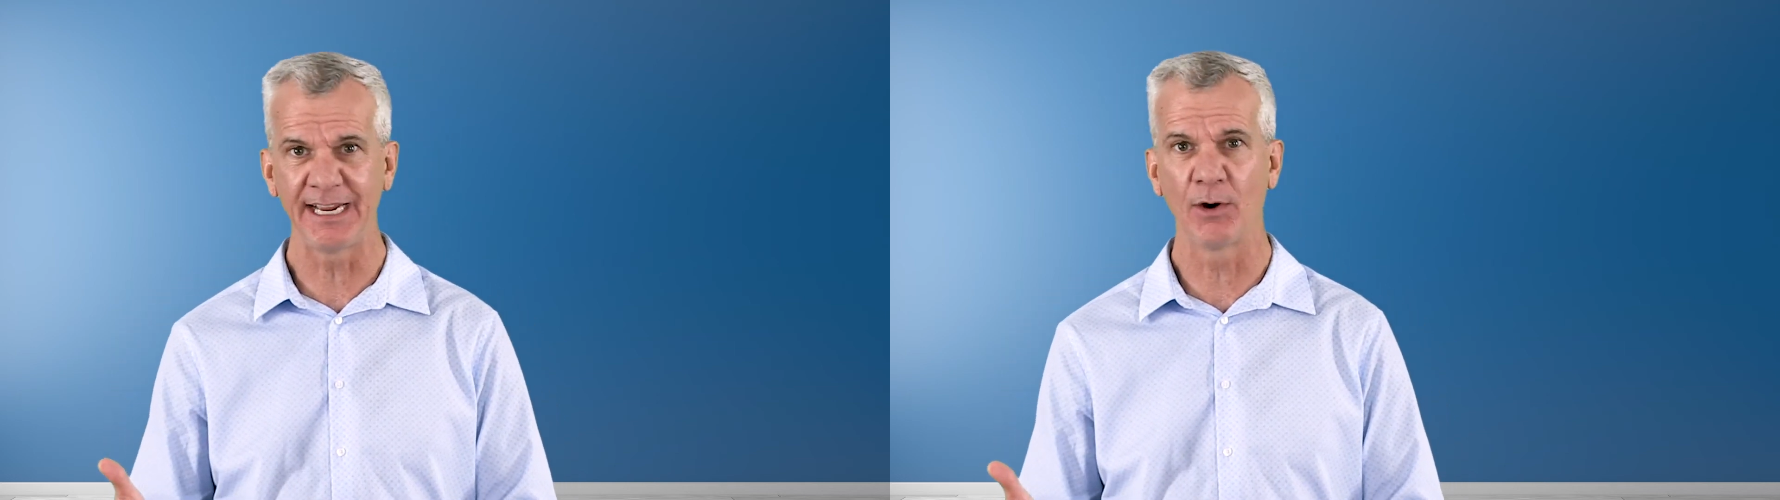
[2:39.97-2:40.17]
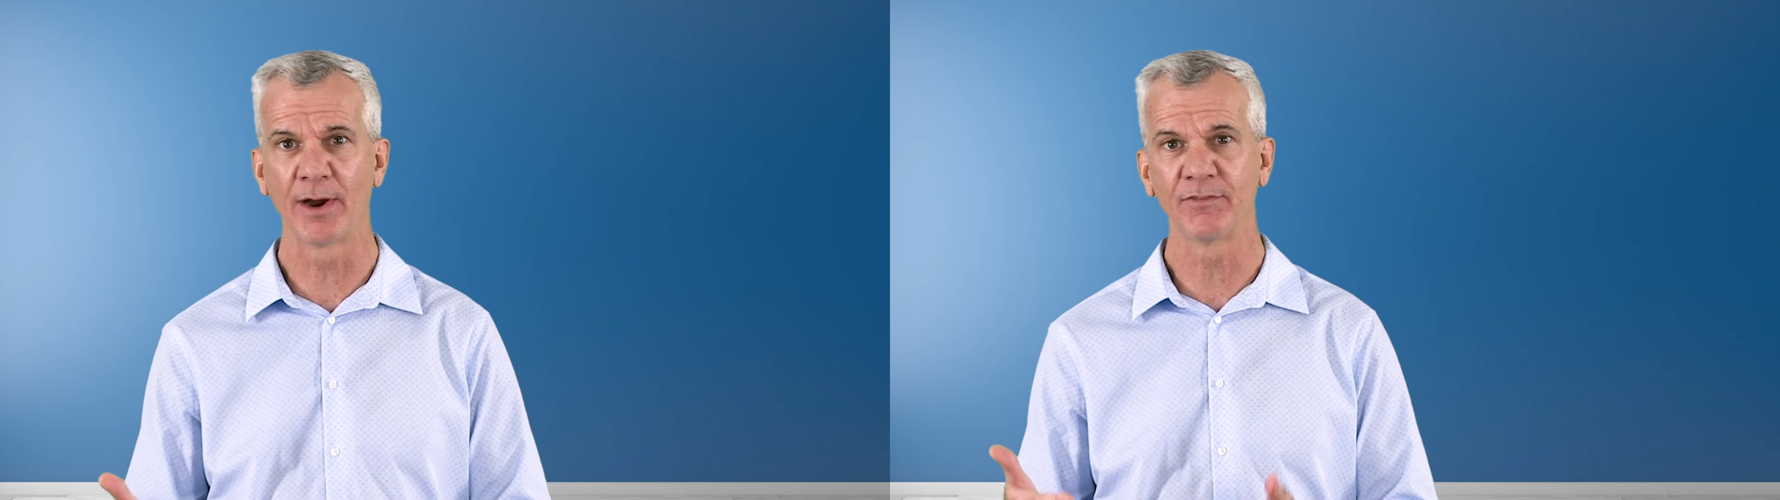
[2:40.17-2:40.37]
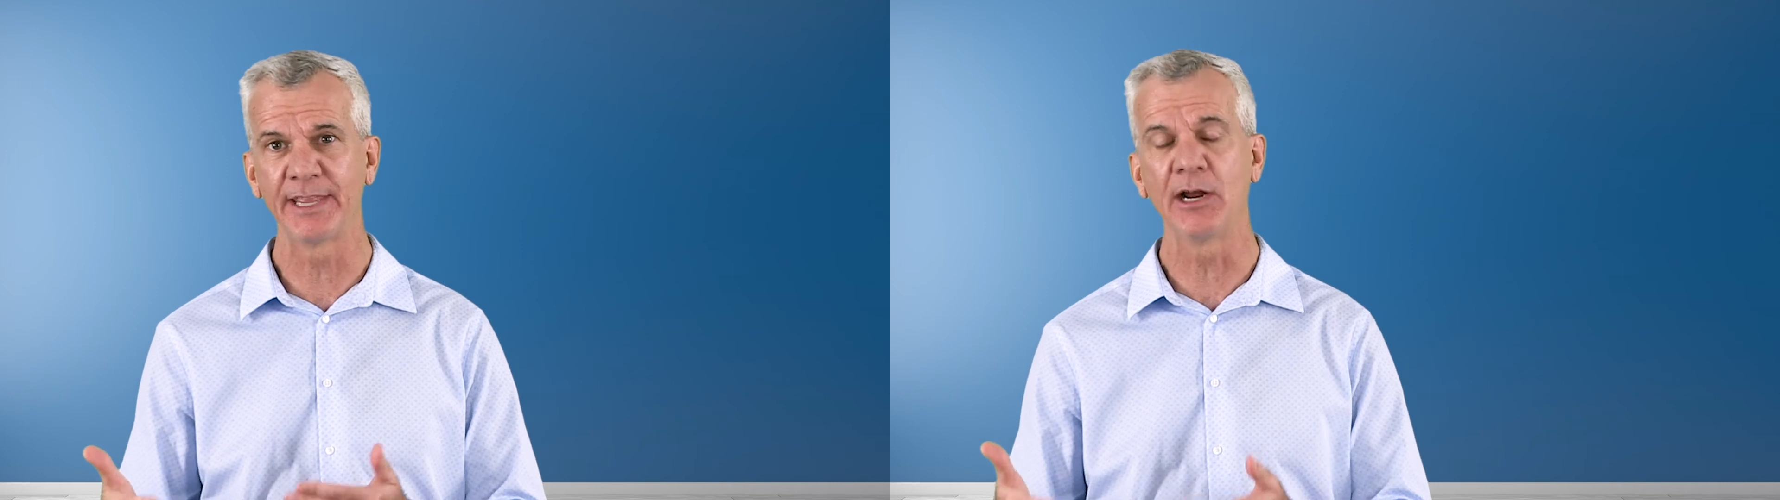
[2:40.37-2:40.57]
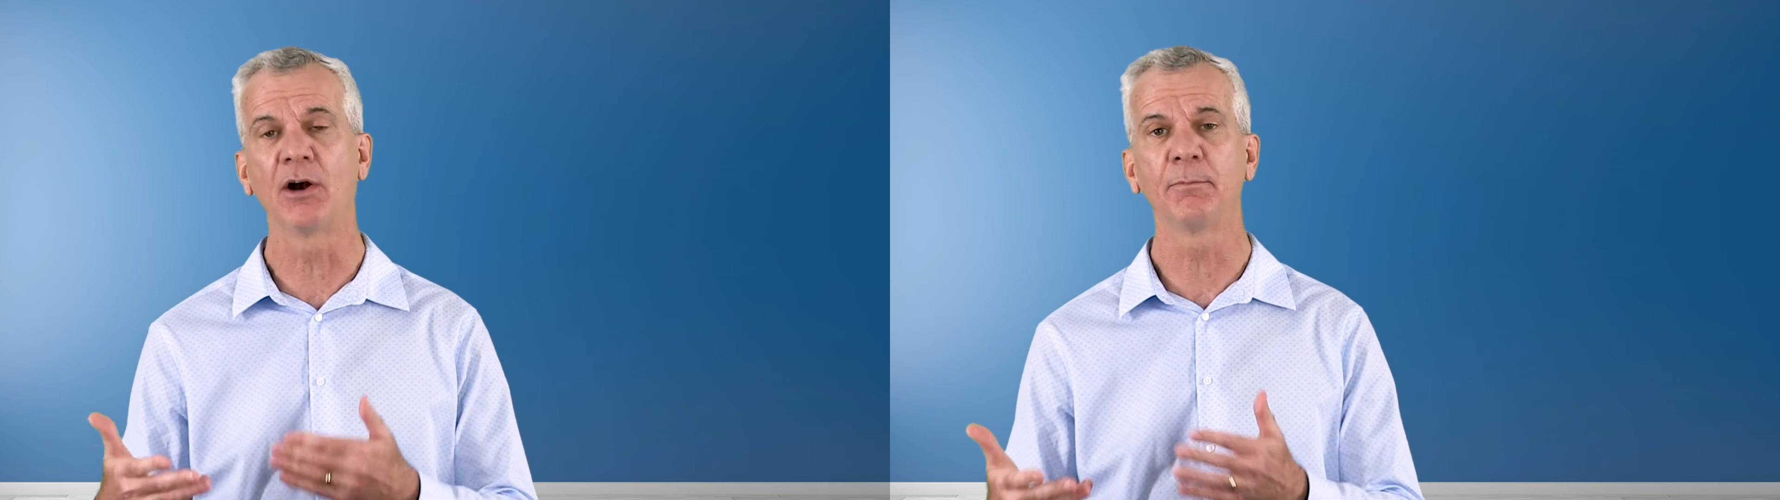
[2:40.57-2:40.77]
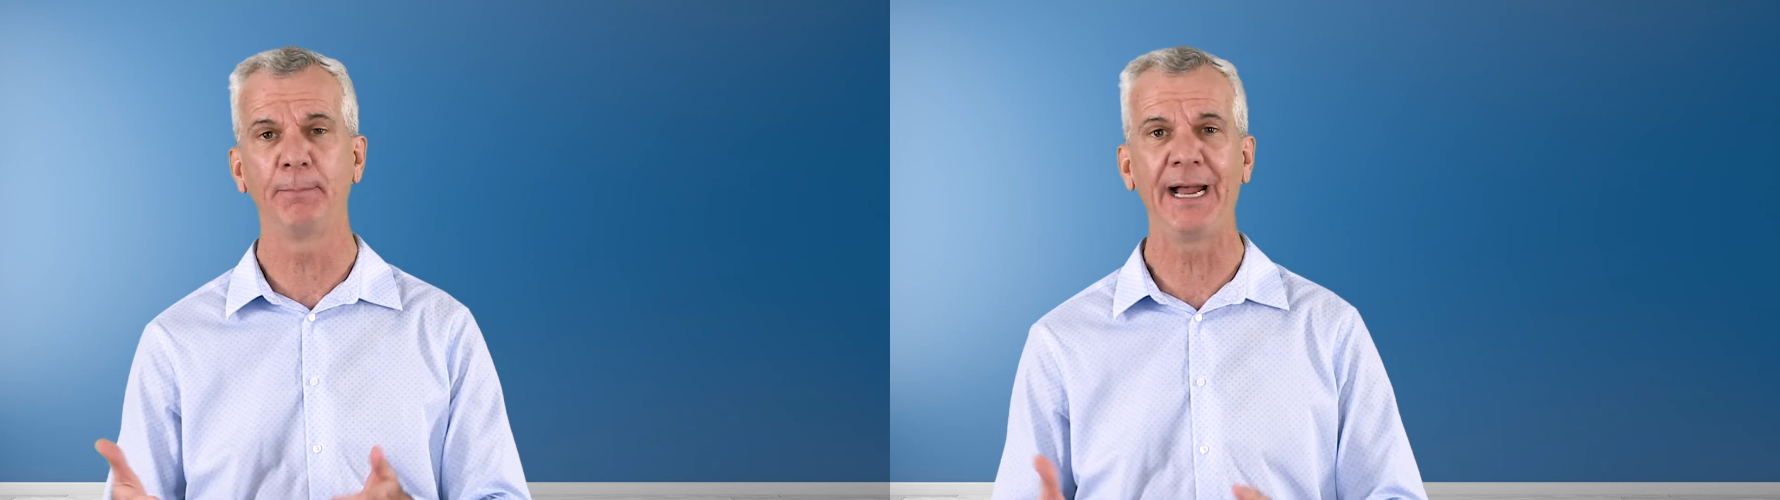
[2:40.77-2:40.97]
However, they
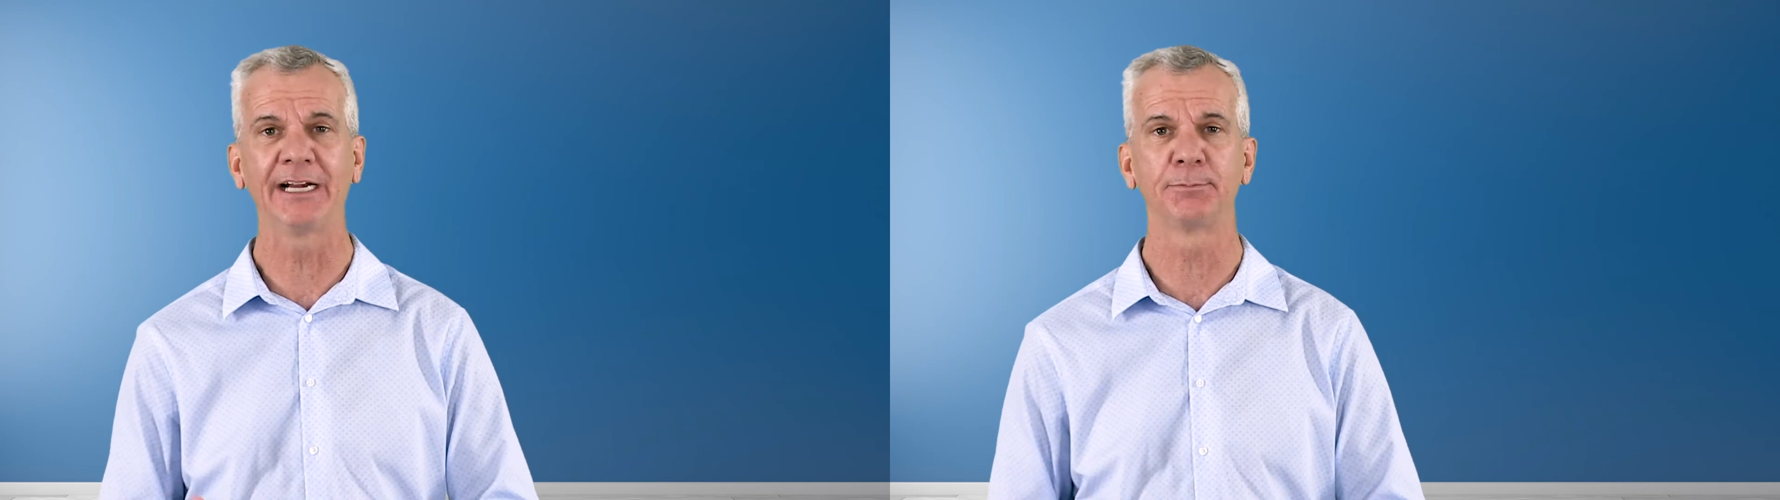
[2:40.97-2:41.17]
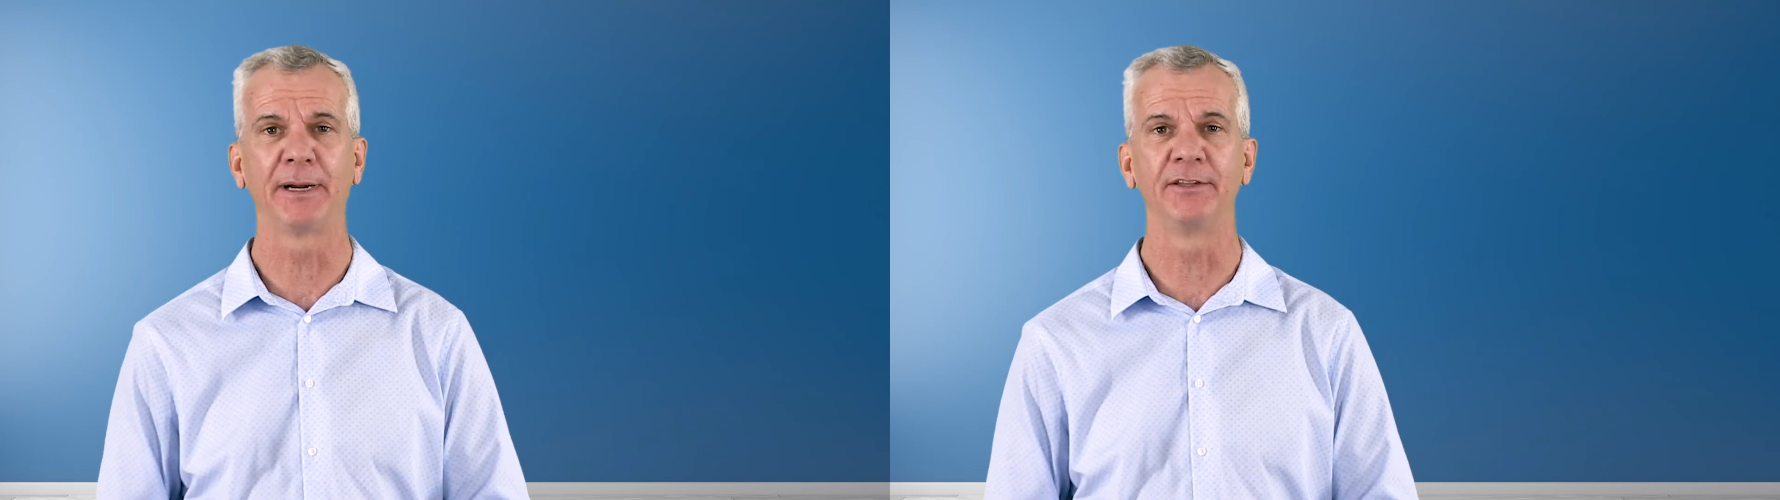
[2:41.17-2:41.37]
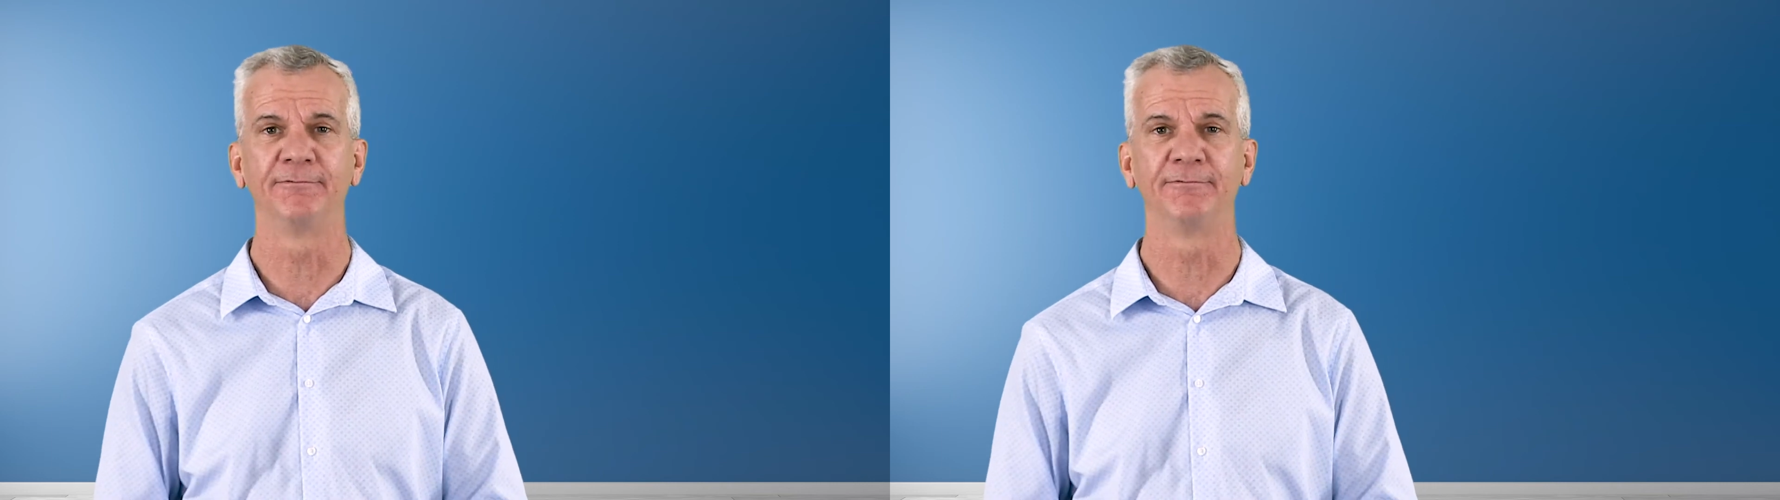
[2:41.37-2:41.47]
are backed by the